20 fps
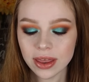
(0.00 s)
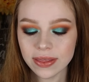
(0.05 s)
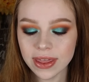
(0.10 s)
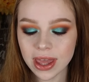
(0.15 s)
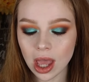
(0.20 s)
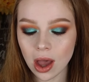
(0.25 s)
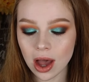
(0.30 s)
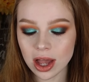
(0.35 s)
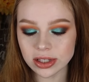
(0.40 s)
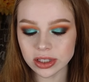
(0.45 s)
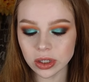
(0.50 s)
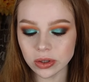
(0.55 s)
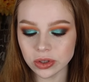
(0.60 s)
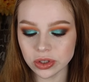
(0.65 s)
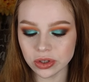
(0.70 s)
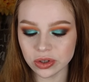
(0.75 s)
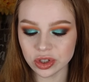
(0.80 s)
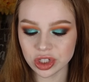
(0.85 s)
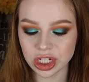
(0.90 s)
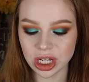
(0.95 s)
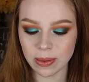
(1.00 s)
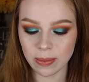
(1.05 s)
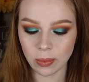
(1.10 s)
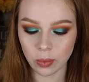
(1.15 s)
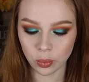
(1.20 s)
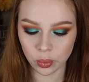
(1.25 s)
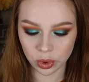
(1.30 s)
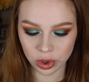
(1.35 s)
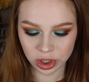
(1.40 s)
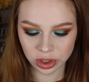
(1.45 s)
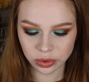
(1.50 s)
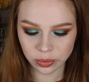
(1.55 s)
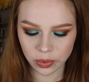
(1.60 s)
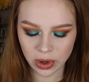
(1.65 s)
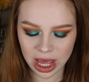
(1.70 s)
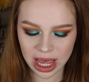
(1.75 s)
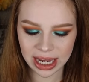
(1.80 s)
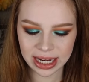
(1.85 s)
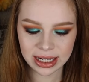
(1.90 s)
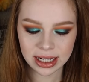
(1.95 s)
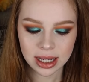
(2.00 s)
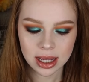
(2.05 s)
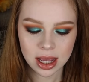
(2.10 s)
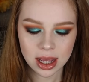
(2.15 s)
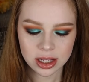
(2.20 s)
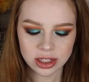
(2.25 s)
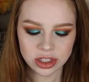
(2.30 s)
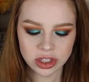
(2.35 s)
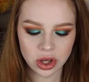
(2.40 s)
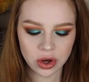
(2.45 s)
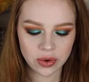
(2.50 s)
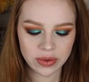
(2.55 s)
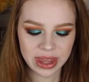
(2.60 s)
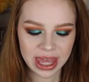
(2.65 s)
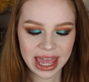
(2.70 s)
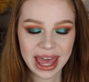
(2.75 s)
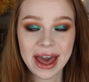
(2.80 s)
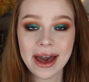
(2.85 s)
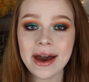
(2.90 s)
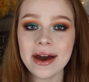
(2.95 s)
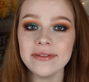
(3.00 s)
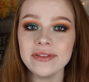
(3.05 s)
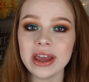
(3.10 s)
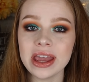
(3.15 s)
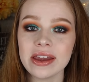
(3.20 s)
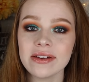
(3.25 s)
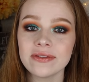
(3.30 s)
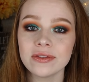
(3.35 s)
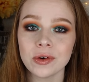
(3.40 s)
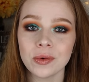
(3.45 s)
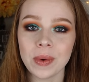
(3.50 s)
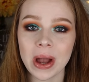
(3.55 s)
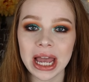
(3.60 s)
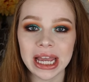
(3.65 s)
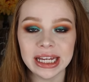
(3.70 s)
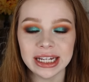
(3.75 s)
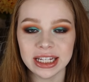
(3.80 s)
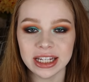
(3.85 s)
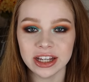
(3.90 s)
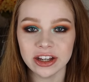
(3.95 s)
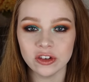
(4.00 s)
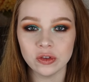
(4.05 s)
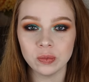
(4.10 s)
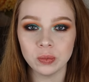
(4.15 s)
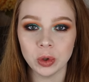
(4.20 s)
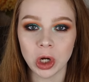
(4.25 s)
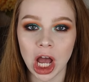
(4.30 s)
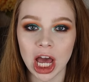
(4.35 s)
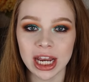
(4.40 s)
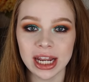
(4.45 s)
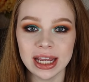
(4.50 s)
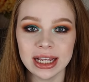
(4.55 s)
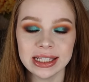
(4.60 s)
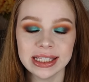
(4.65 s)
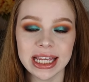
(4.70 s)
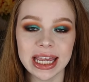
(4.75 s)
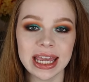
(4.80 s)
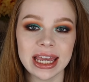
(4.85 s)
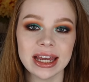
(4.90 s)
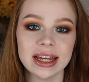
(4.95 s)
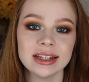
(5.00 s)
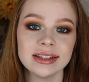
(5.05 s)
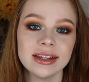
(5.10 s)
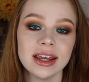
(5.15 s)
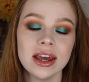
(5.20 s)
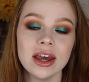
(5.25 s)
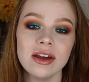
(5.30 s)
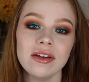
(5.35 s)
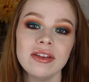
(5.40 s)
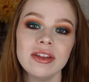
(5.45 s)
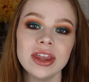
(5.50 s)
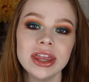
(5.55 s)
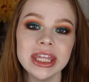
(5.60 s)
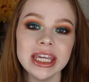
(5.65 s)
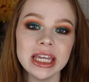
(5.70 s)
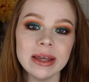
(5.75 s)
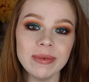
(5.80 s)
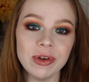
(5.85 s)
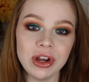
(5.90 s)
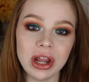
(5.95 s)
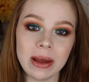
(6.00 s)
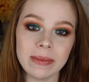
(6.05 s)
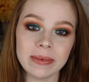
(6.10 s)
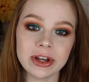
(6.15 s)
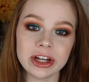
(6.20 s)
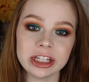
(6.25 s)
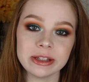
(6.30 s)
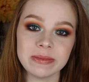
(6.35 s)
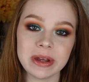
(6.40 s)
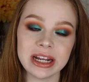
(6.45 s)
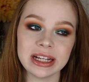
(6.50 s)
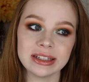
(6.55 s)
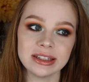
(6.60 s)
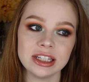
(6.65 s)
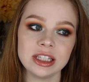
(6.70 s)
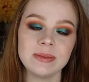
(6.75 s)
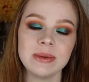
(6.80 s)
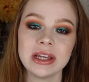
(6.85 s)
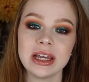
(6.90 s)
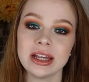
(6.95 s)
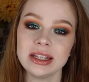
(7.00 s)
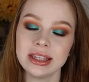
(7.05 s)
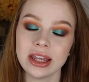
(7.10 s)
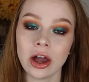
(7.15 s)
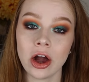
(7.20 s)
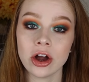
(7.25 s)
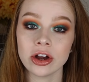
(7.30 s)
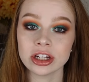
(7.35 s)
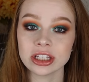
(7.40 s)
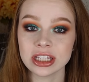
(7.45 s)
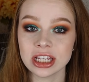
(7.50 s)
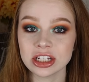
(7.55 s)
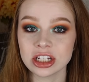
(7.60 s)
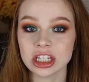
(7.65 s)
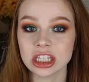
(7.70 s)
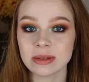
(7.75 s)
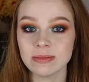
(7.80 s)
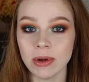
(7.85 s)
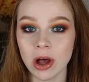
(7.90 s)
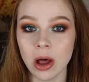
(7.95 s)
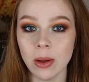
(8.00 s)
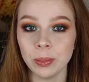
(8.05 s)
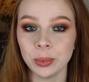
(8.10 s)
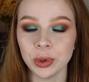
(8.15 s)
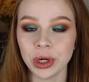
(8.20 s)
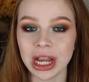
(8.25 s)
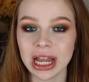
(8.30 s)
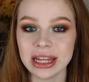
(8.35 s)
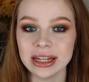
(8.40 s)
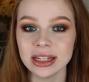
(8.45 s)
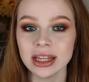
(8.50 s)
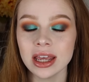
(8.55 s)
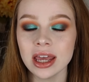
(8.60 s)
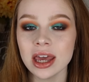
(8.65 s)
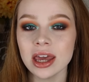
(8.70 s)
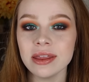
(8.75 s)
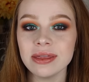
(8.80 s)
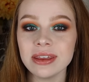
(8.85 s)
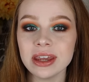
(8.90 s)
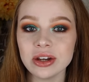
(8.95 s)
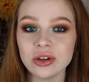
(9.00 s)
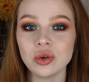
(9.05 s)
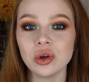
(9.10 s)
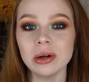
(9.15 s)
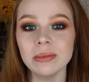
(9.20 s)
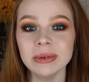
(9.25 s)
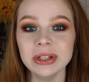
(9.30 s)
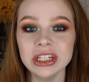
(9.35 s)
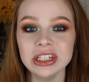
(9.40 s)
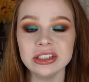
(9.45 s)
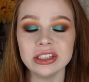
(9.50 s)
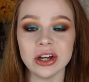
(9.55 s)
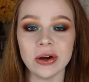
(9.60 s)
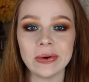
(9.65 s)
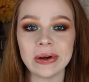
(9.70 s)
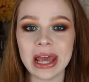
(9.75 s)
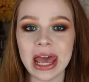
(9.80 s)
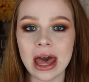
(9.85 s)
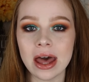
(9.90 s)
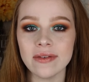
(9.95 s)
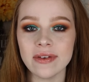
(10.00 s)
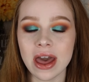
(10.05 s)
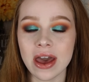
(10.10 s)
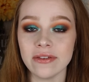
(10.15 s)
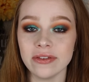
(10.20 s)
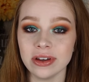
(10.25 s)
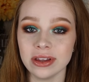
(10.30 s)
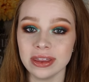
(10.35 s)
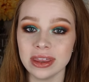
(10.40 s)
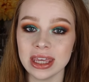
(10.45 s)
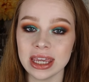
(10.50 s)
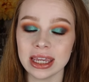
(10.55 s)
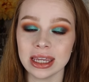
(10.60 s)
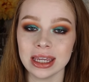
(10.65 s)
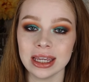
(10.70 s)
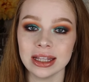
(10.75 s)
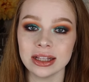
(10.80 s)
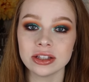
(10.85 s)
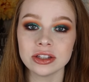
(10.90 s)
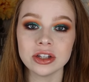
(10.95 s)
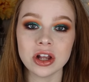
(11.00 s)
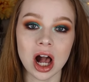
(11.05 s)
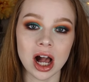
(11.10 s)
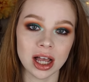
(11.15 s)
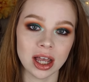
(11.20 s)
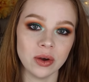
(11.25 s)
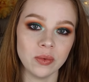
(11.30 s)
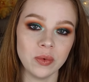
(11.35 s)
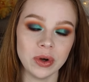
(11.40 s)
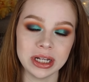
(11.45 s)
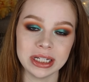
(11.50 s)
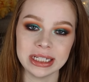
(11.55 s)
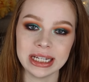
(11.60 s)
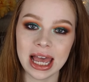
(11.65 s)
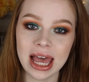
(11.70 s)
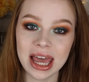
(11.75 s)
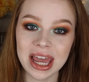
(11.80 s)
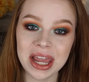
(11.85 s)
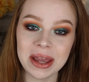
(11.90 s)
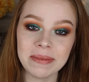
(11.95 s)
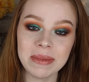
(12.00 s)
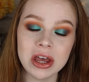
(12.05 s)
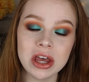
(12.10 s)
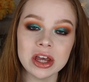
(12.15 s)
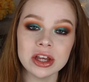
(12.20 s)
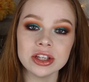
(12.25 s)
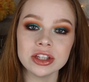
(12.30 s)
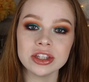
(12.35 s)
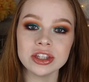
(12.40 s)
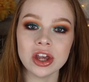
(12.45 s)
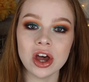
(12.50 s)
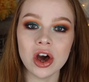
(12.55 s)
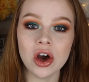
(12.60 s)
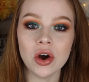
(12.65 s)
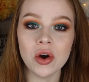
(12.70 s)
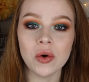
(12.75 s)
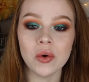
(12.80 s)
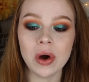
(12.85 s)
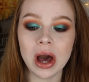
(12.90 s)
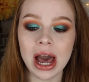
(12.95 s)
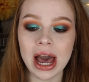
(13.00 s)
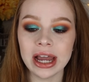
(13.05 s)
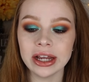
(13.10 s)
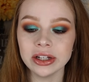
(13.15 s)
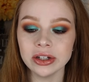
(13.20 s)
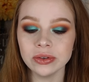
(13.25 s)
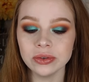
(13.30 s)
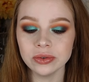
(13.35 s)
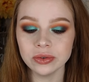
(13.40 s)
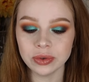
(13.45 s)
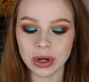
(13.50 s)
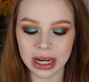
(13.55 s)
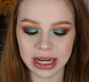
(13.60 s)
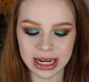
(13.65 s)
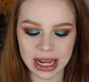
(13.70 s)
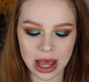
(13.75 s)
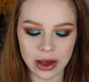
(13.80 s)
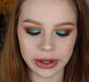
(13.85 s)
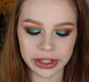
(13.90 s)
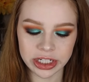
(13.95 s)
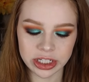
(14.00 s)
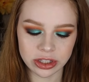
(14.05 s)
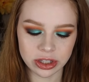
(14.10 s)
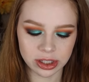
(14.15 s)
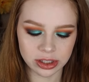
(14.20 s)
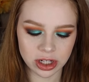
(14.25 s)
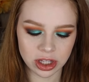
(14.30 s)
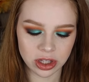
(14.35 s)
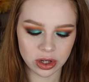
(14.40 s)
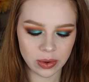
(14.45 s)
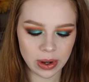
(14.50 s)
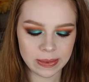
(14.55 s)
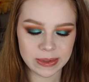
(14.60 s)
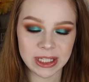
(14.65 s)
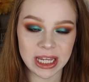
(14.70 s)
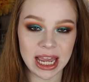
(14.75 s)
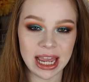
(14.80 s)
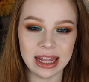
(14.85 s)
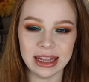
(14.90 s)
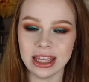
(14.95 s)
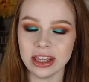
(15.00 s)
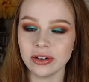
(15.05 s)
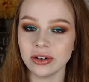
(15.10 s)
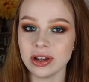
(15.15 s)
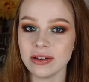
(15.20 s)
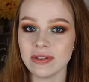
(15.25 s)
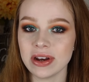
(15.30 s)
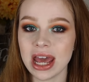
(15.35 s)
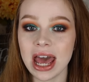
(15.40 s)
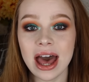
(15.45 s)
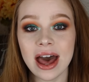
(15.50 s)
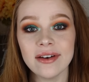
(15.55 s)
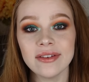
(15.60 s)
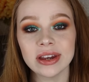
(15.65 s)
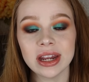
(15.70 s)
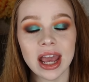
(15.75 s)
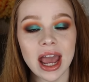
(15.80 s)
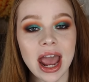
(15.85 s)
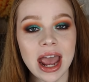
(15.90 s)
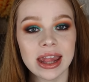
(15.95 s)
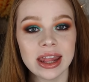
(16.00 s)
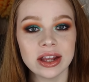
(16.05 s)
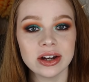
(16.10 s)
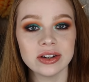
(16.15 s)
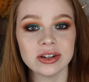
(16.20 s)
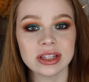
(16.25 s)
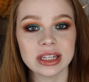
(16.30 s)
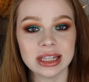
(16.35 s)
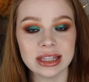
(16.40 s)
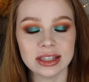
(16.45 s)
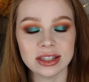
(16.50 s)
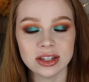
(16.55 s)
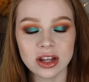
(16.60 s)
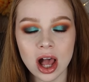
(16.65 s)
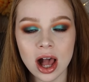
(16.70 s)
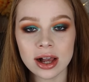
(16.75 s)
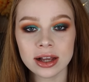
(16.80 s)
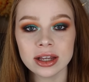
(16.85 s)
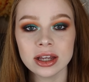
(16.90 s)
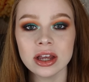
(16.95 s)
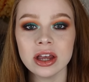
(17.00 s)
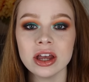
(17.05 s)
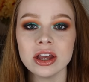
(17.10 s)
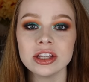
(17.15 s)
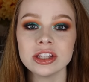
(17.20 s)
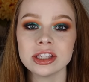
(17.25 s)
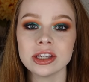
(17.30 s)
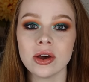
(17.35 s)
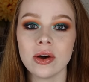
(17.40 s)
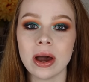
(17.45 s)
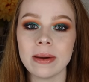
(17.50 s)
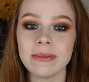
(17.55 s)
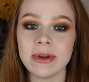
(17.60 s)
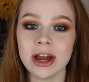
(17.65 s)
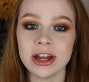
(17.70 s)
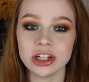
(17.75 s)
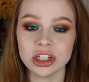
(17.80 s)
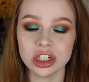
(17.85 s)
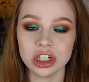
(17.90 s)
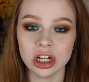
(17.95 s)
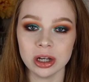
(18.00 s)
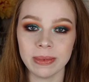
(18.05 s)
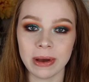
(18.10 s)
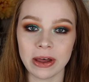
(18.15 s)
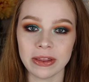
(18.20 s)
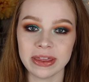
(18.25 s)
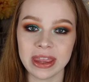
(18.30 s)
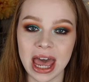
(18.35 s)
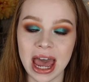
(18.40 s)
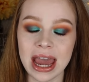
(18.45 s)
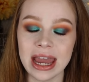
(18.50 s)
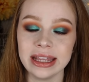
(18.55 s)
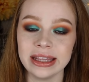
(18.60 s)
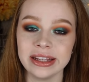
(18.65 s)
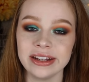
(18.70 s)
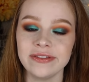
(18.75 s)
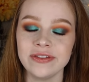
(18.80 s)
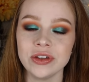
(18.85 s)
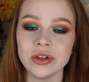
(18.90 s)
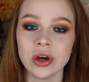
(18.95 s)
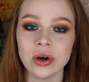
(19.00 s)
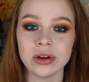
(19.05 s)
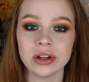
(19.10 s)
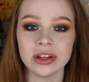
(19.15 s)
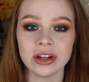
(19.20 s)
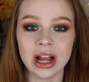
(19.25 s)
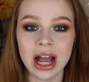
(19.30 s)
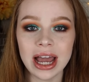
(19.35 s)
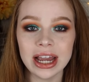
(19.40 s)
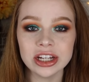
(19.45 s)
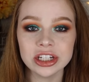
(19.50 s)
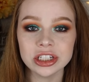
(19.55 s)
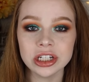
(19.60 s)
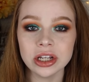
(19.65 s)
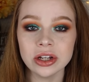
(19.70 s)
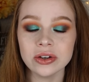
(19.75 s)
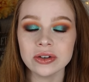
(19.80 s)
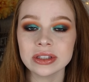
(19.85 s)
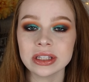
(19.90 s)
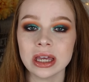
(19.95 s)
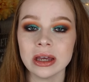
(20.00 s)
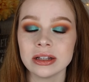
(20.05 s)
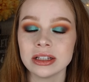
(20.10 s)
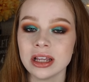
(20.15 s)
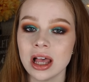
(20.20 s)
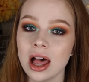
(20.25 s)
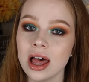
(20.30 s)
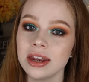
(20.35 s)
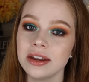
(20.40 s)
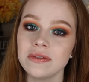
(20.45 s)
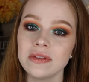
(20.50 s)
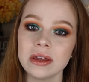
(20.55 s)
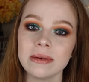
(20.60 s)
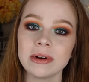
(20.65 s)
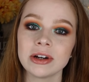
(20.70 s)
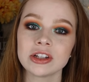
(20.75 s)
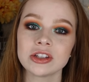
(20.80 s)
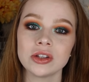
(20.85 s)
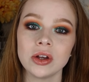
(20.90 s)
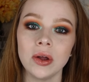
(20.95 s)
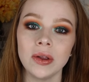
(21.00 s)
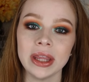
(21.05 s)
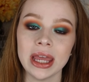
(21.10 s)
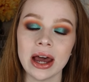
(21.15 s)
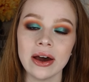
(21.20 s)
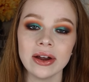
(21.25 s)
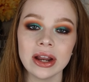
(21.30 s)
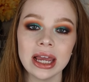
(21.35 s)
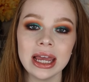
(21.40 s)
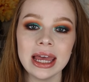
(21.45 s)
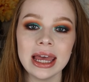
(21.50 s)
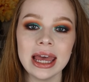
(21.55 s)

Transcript: They also do ship worldwide, so they have a variety of products. And the thing about Emme Cosmetics is because they are such a small brand, they normally don't have everything in stock at one time. So I don't, right now, I just looked on their website and they don't even have any highlighters in stock. So I'm not sure about that. And then if you go to their eyeshadows, a ton of them are sold out.